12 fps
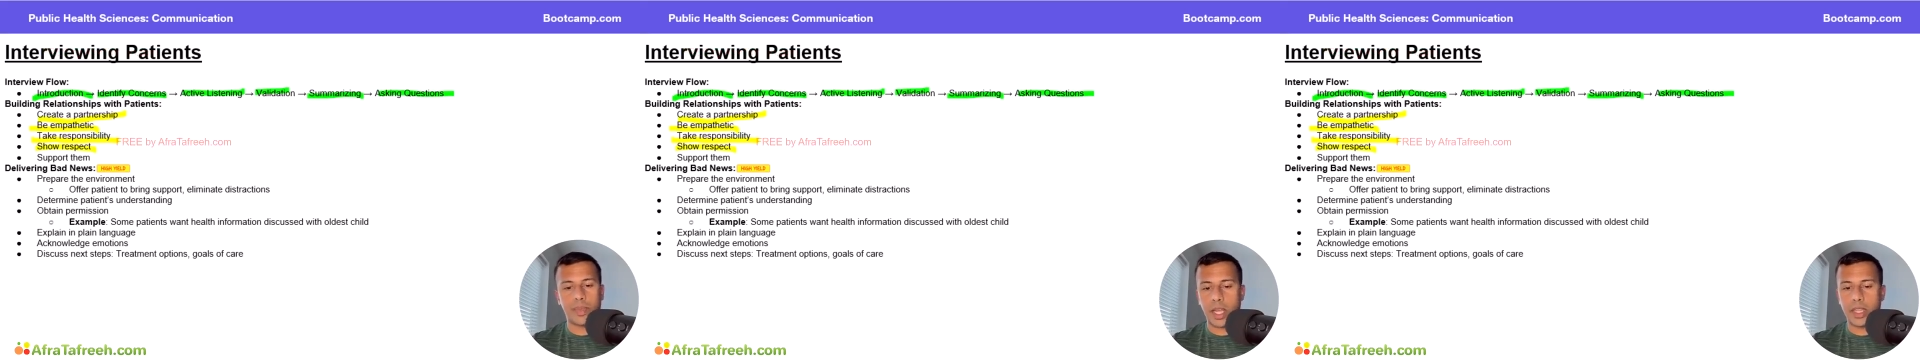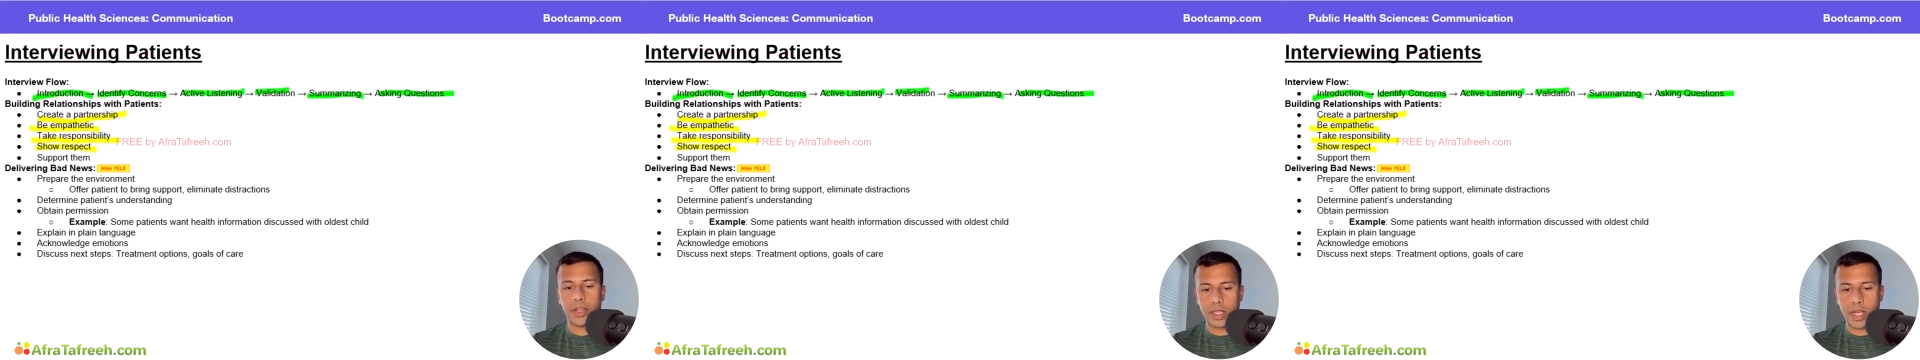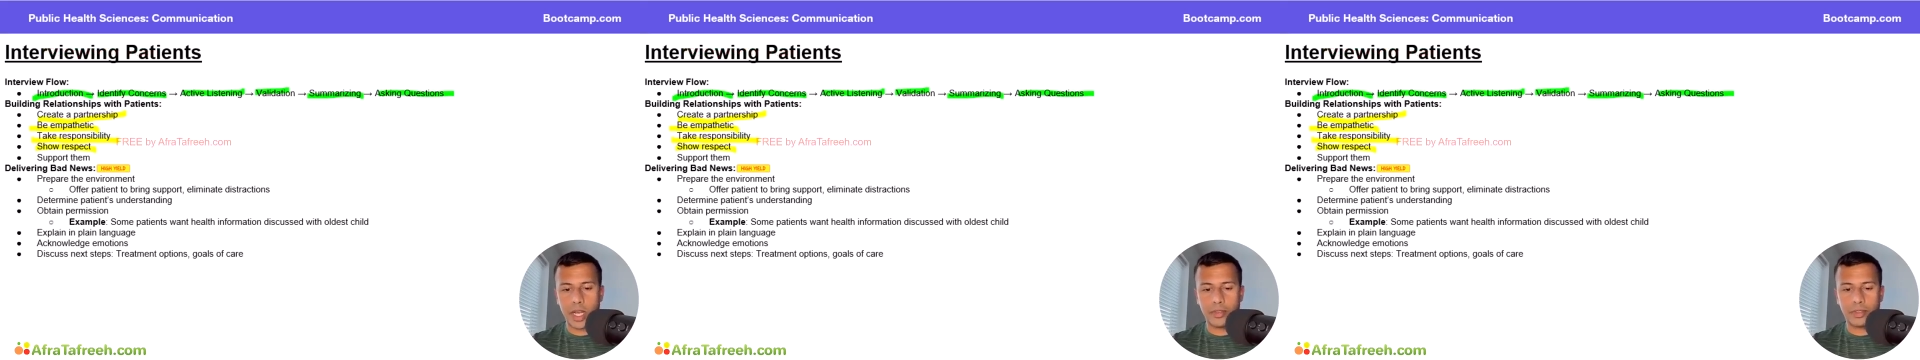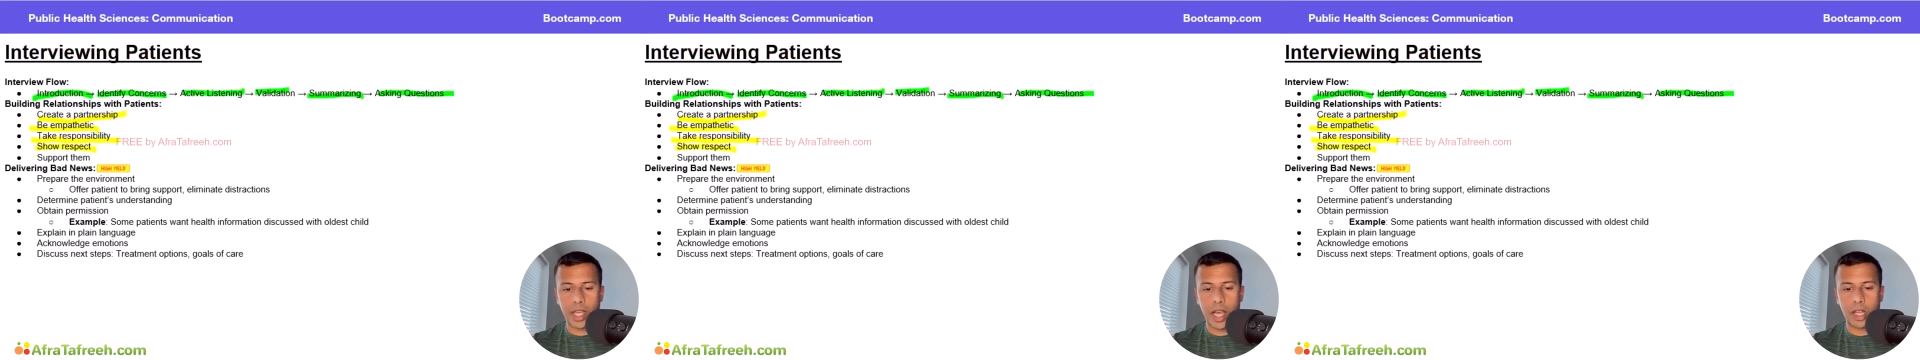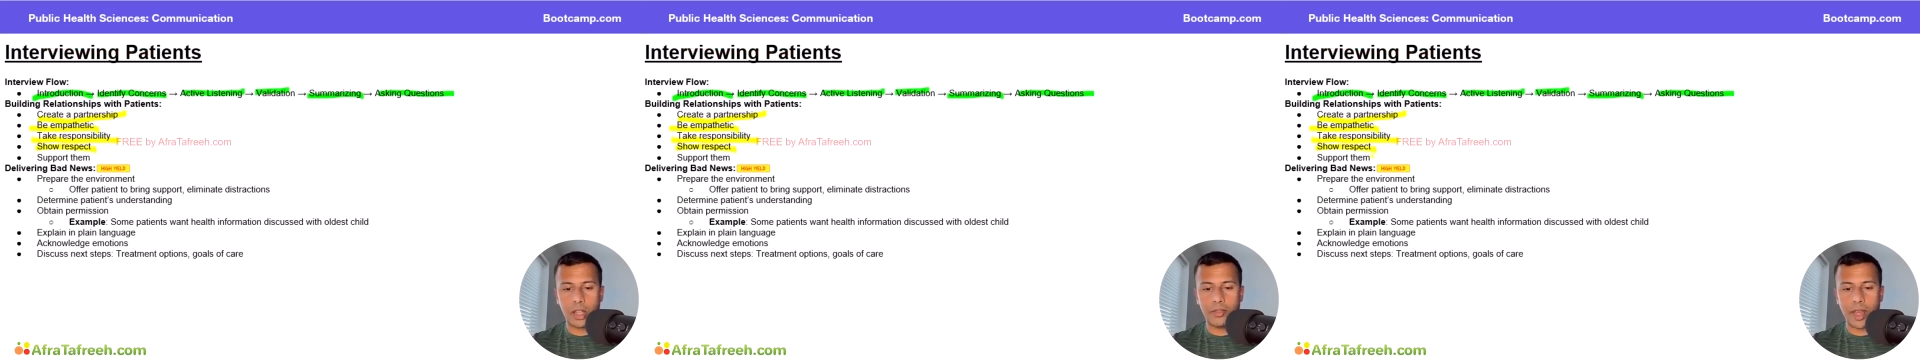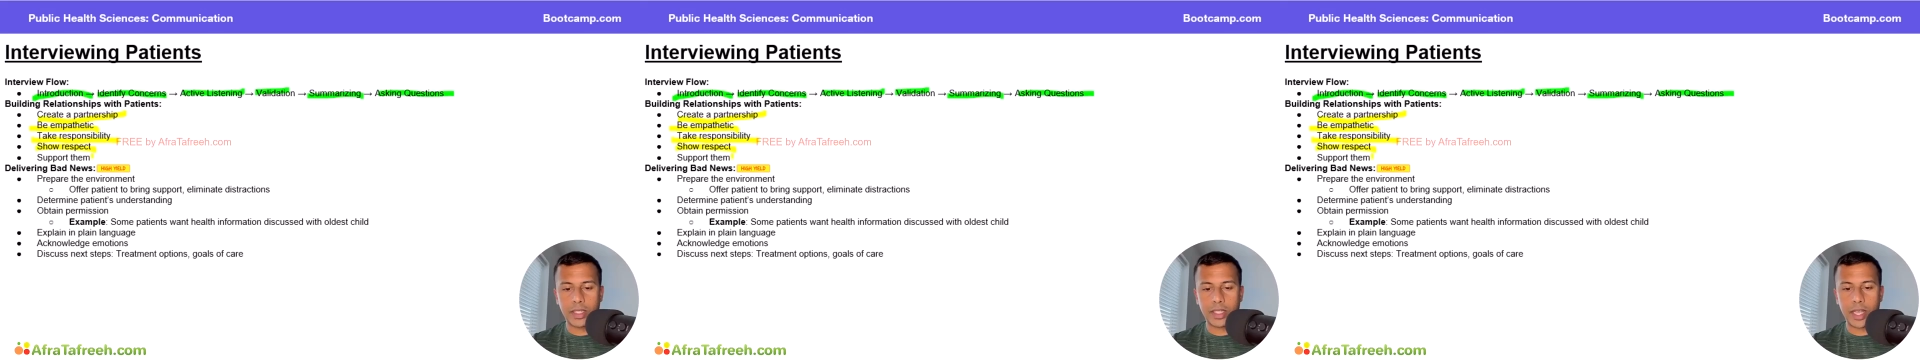And then to kind of tie all of
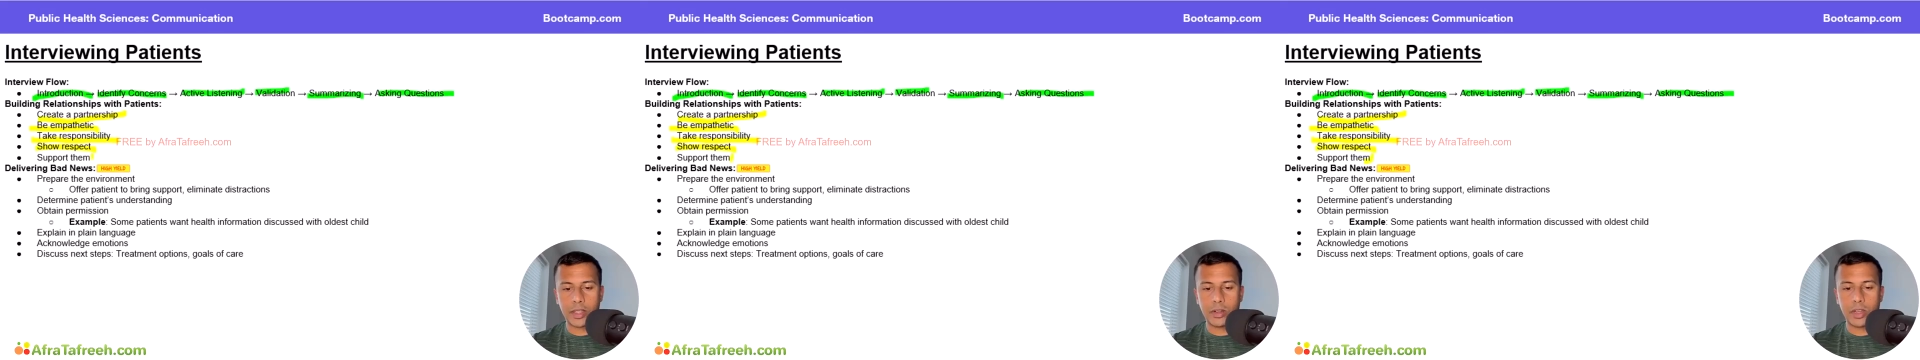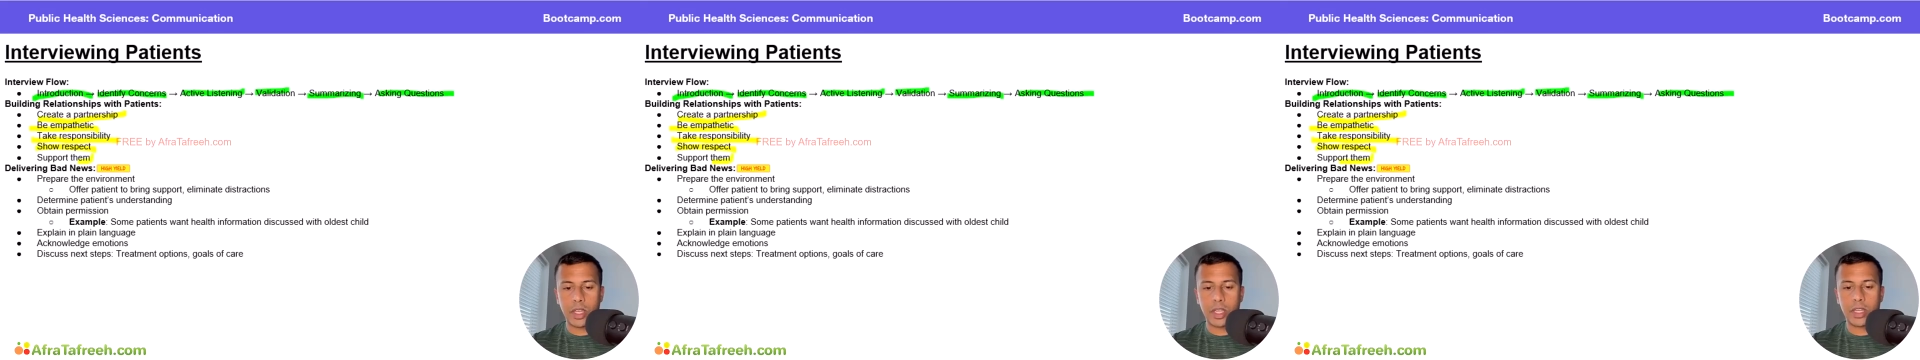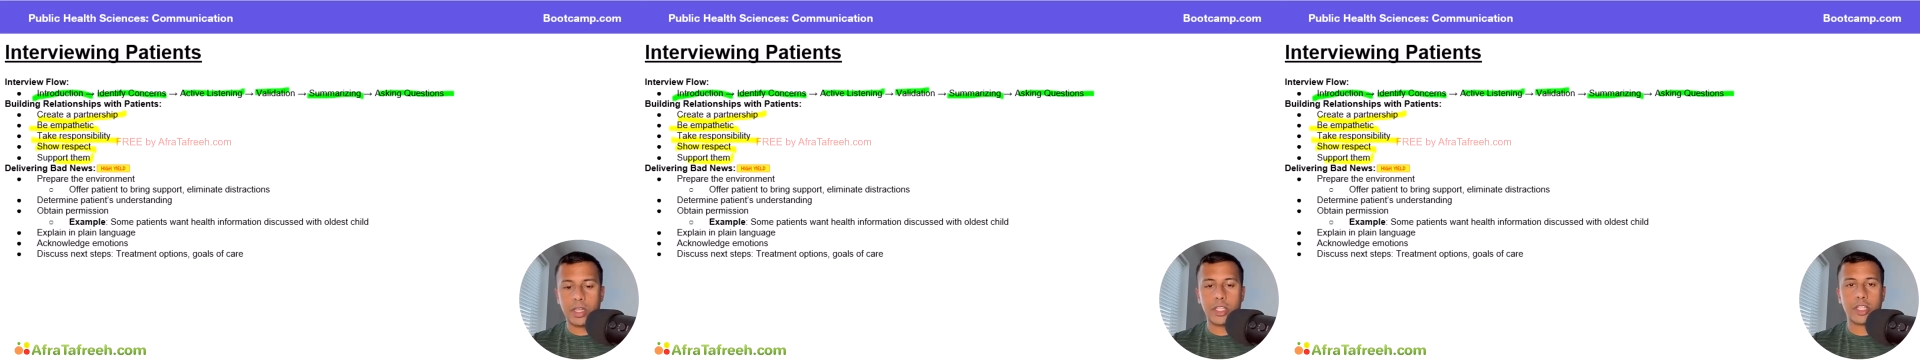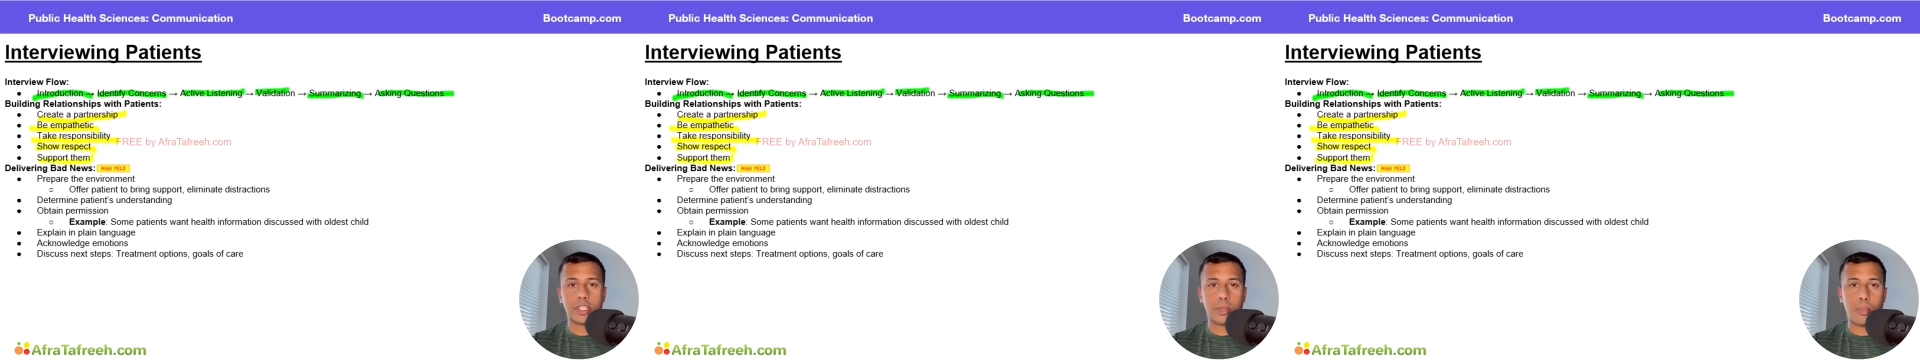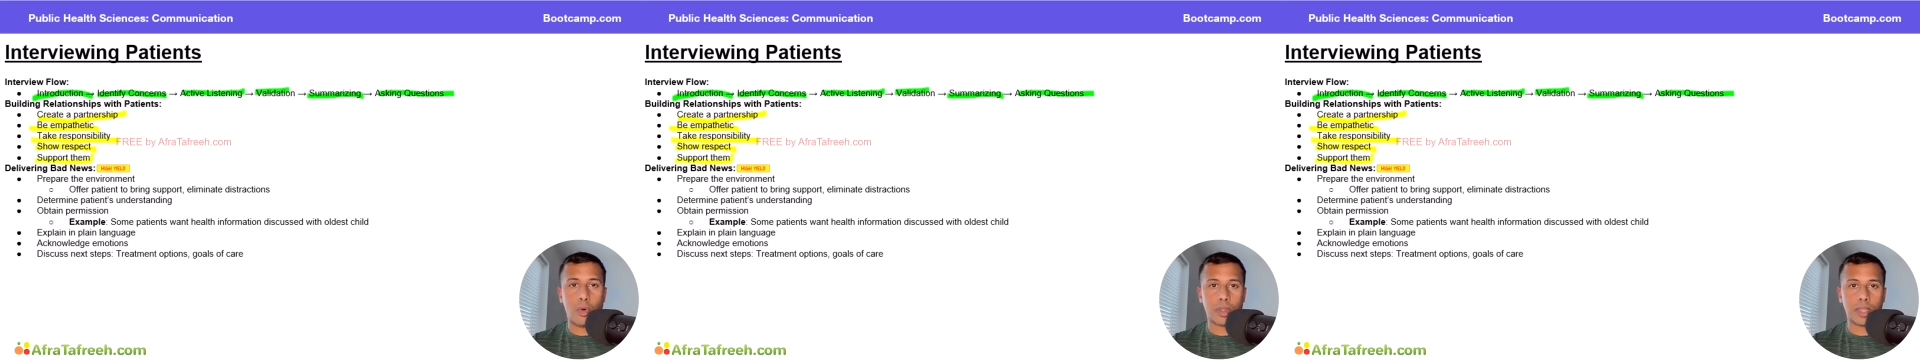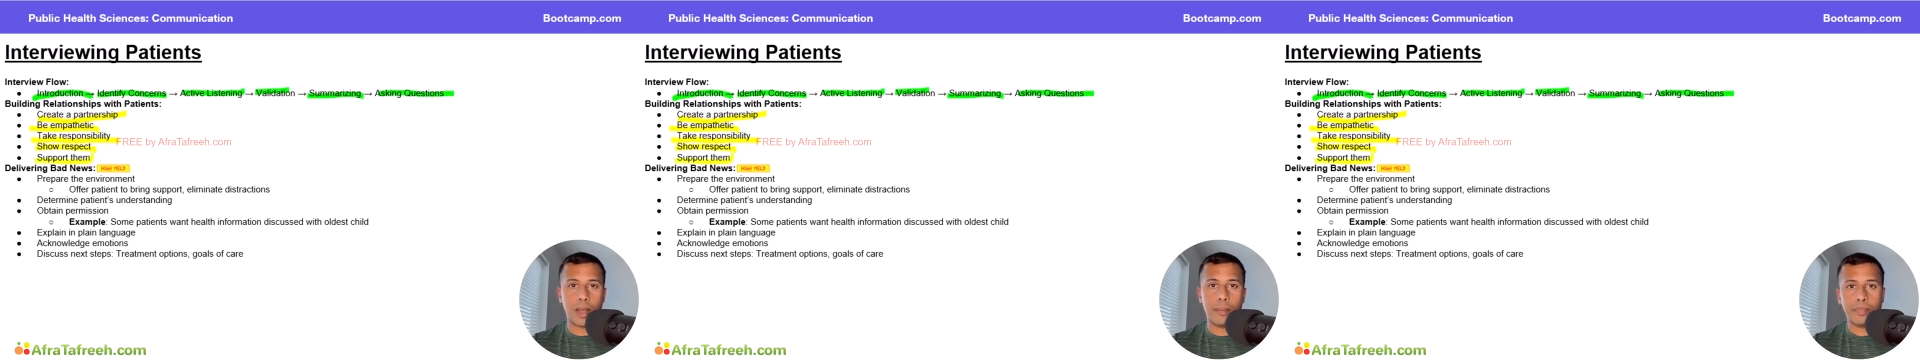that together, you need to
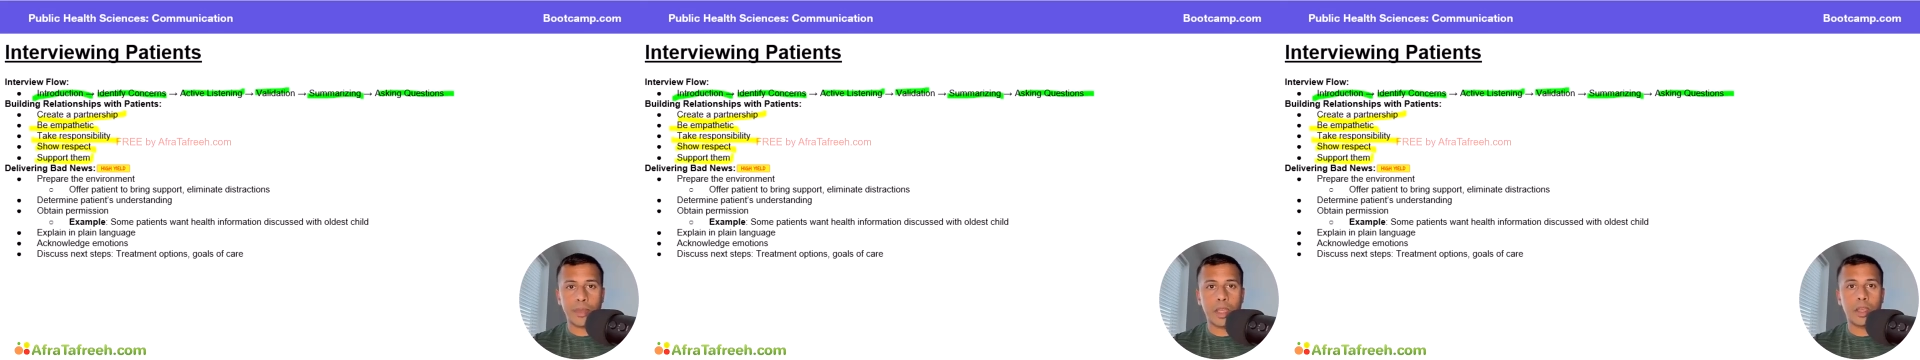support them.